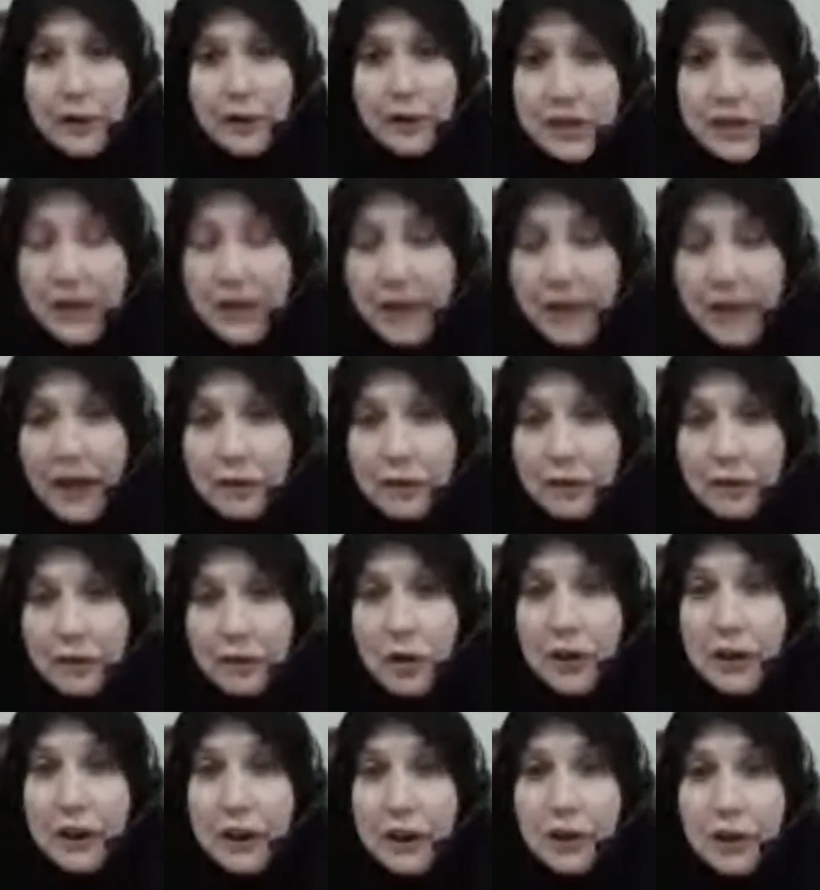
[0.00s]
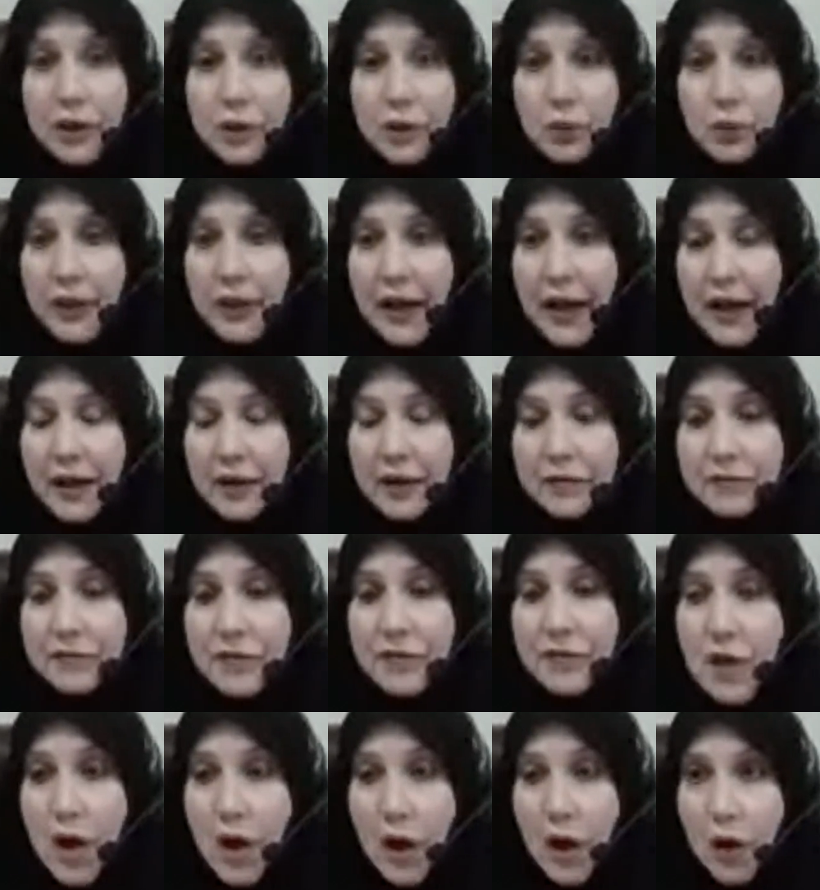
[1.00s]
prior to that, really, you would
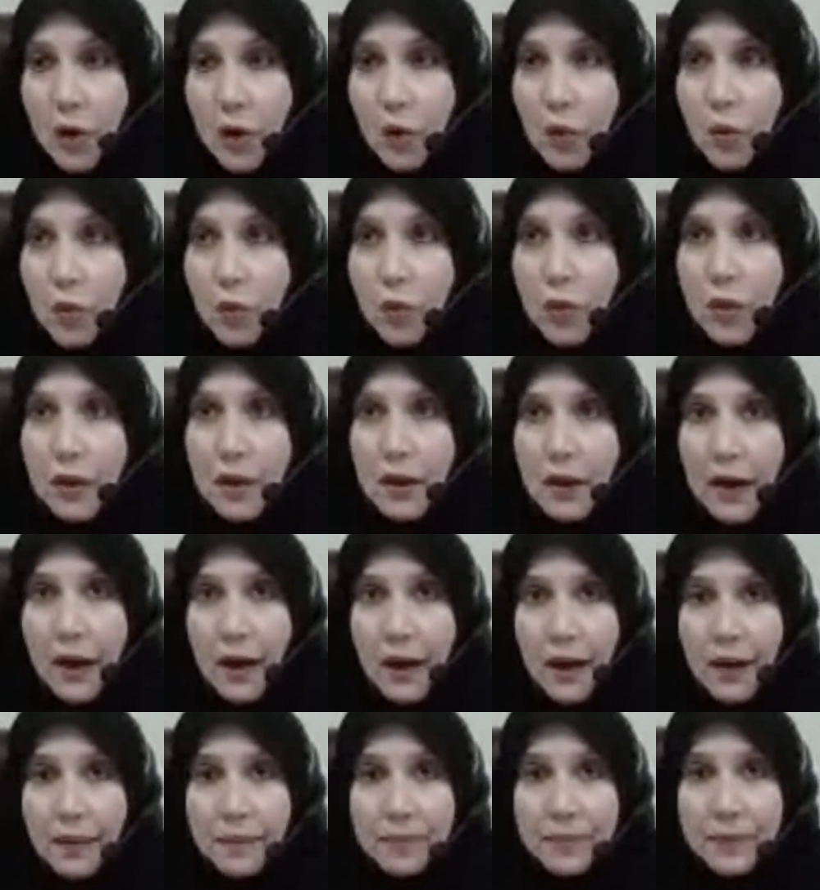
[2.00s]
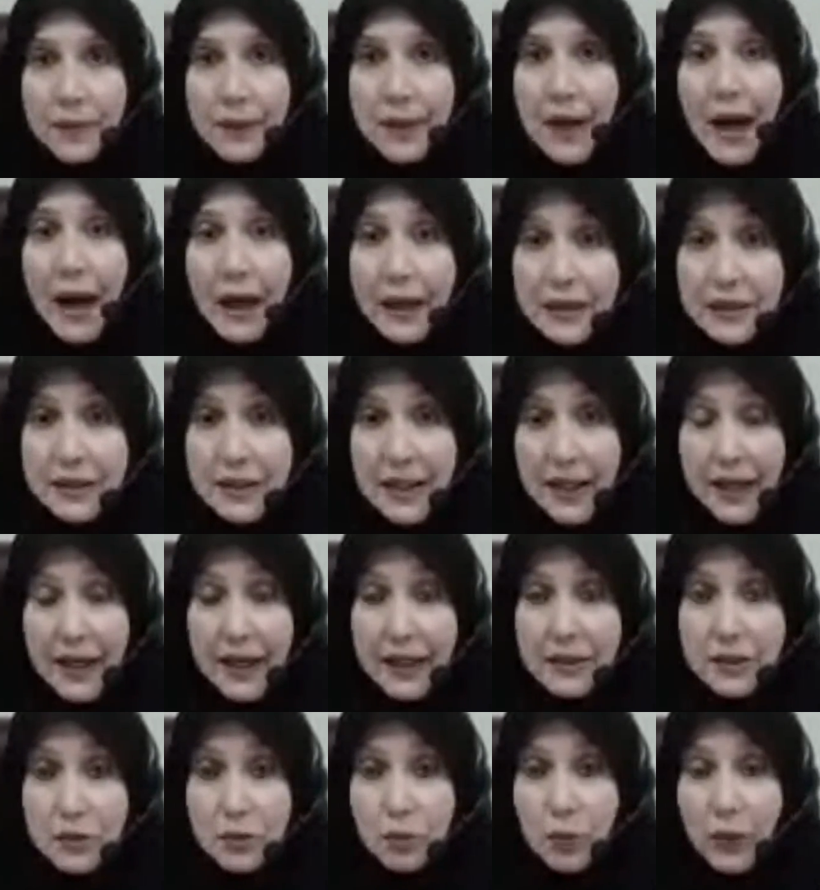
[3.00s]
have no
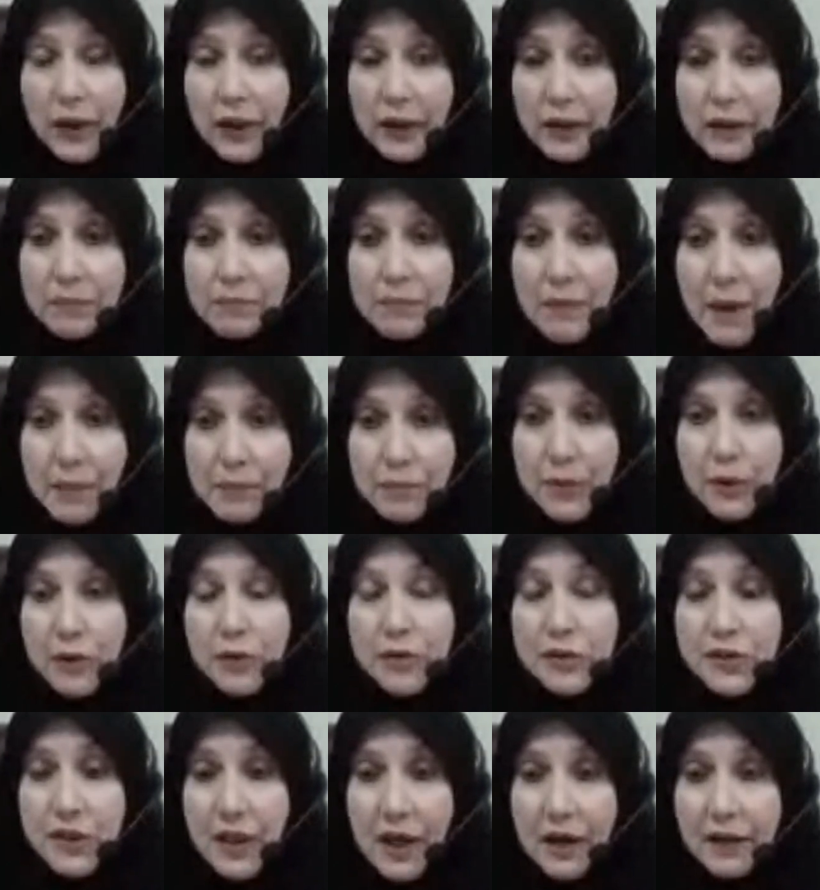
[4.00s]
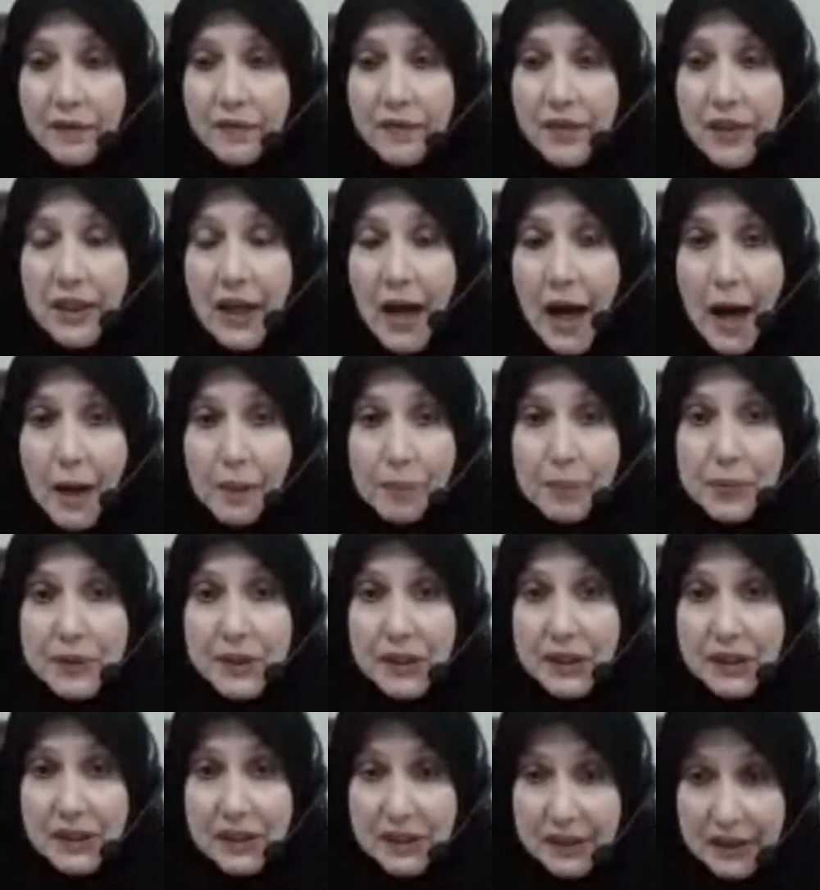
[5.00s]
contact with members of the
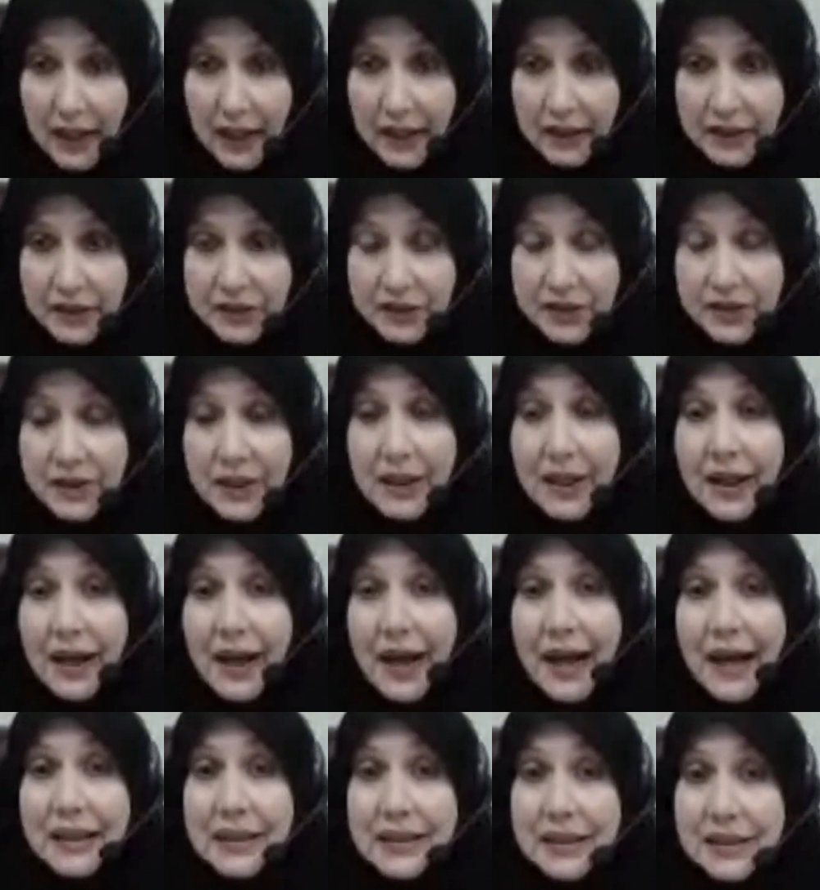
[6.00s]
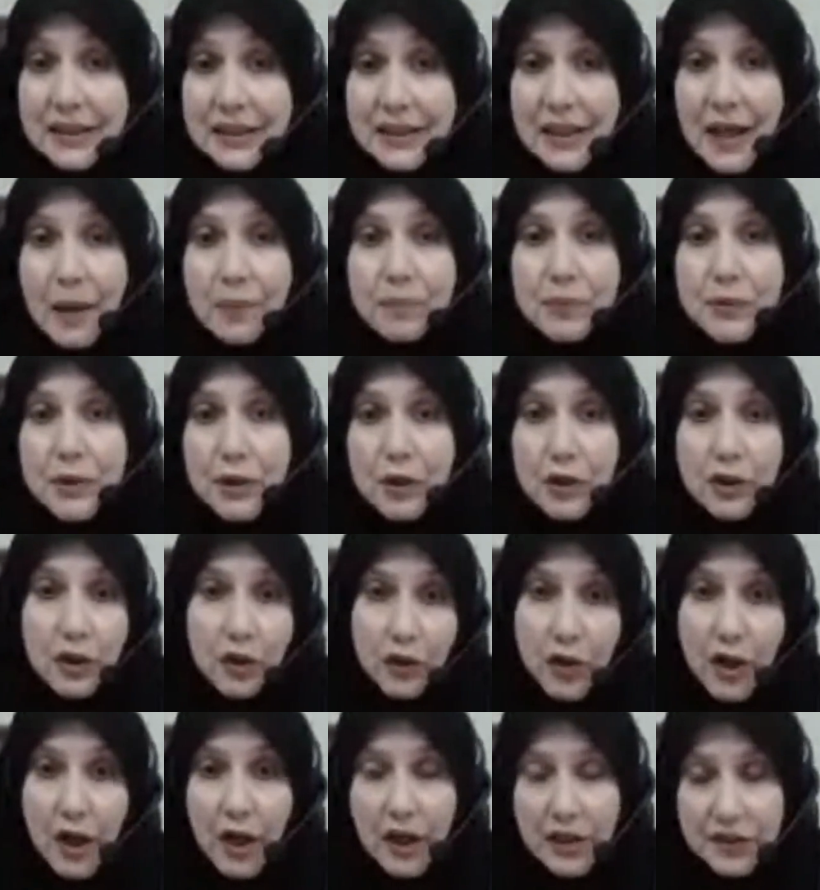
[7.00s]
opposite sex
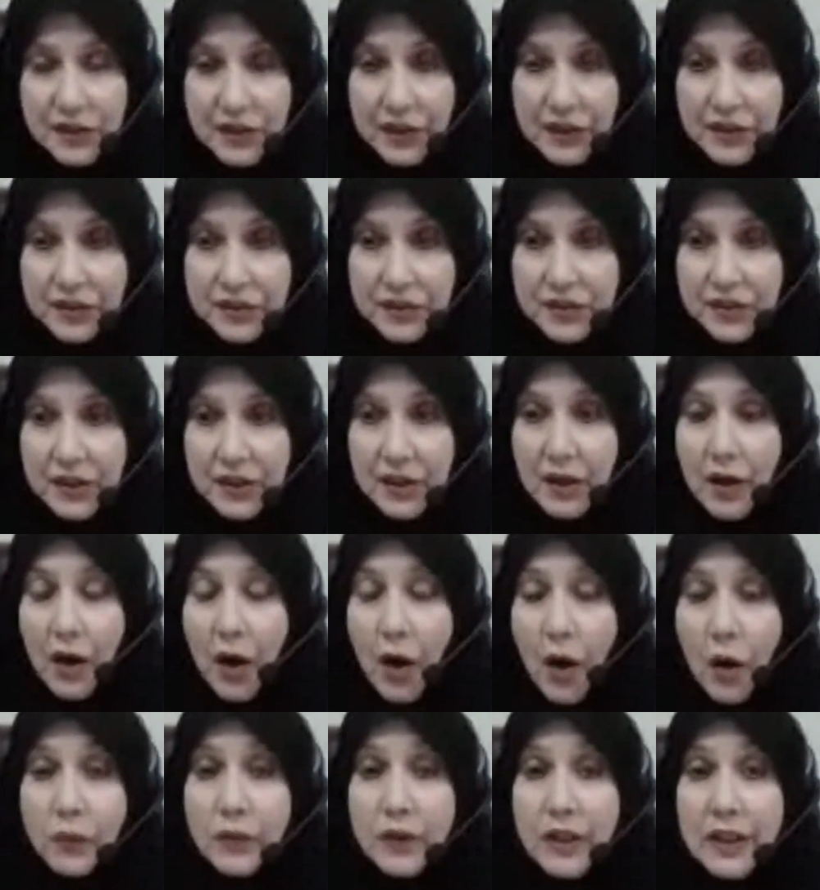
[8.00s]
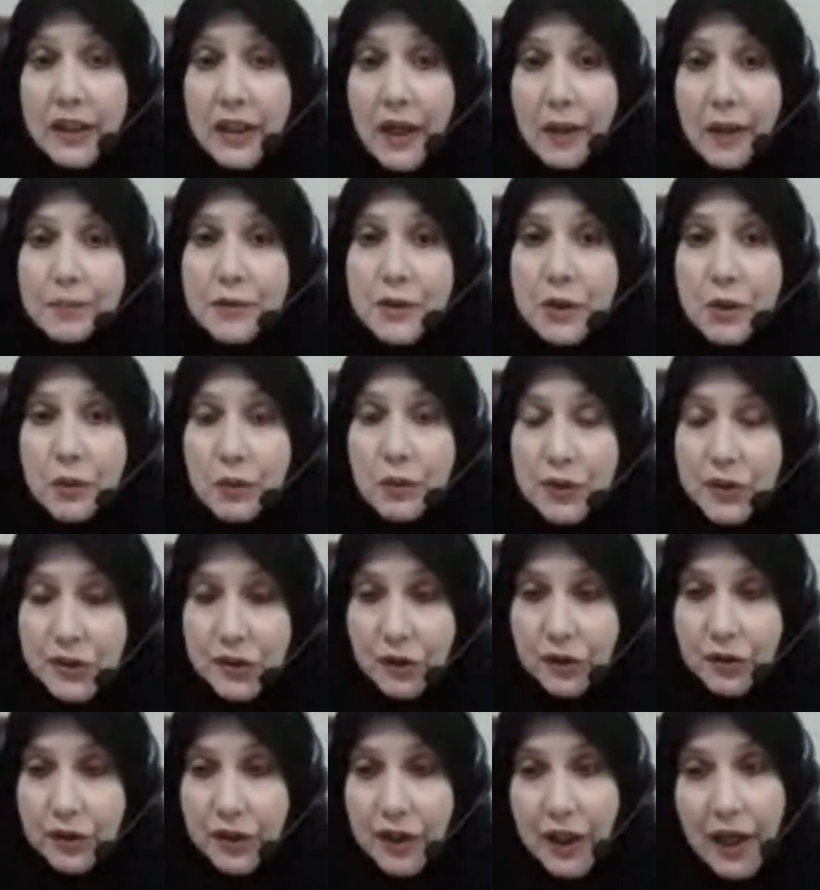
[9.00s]
except your cousins, only up
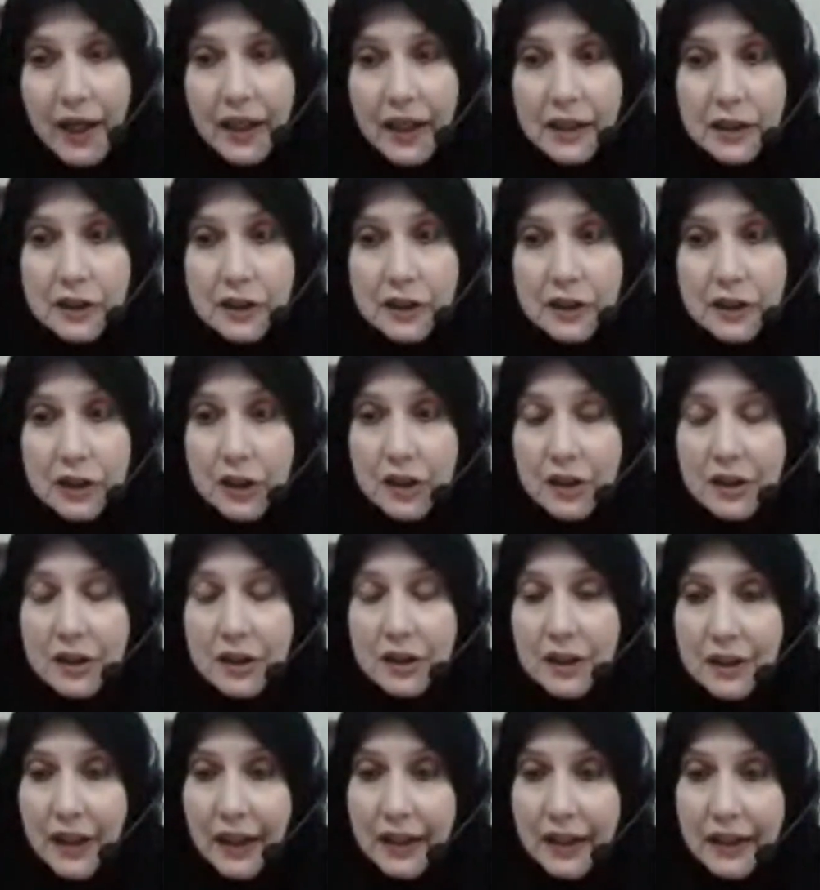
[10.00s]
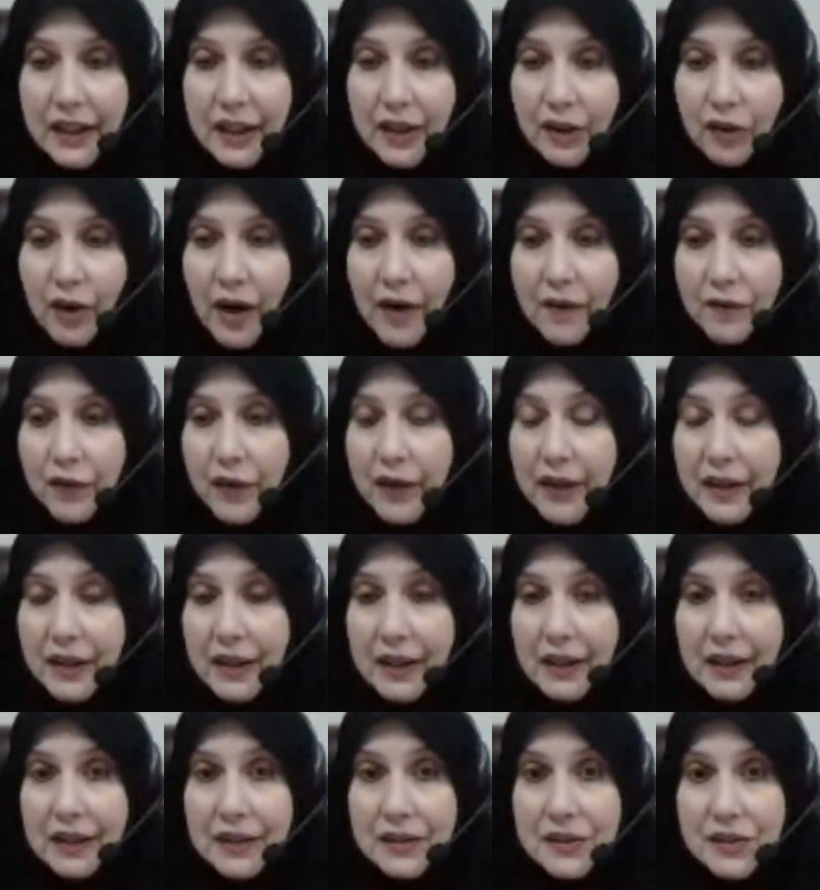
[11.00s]
to a certain age.
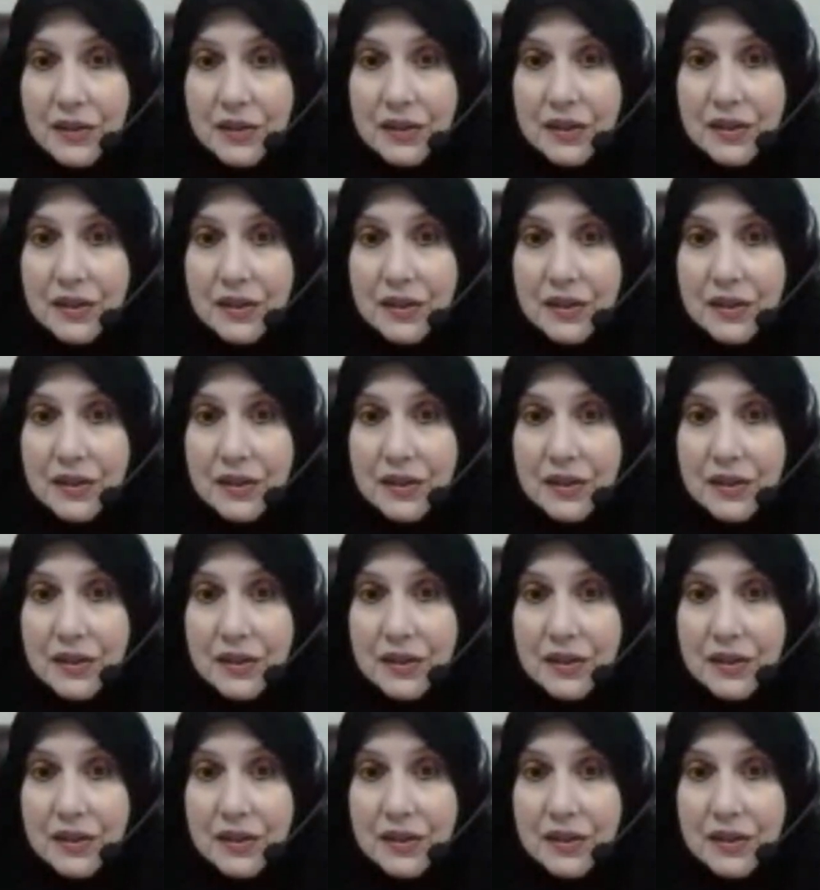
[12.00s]
And